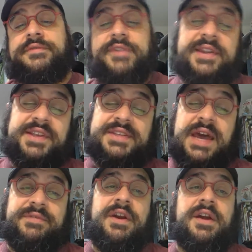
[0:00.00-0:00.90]
the friendly
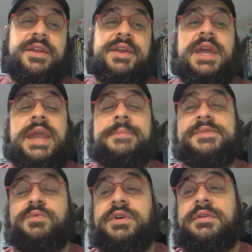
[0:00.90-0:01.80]
staff of Guardian
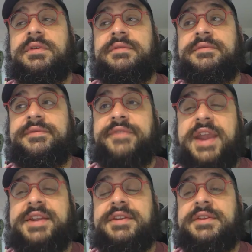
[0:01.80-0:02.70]
Games will
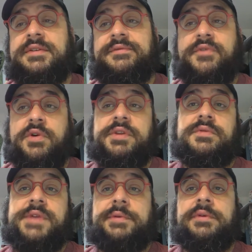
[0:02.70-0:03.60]
find it for
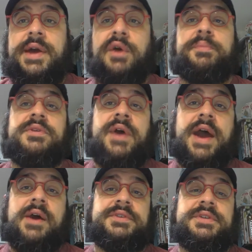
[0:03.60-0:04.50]
you. They will help you
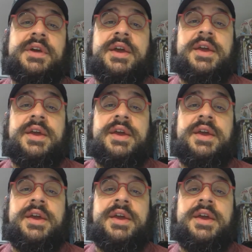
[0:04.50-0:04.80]
out.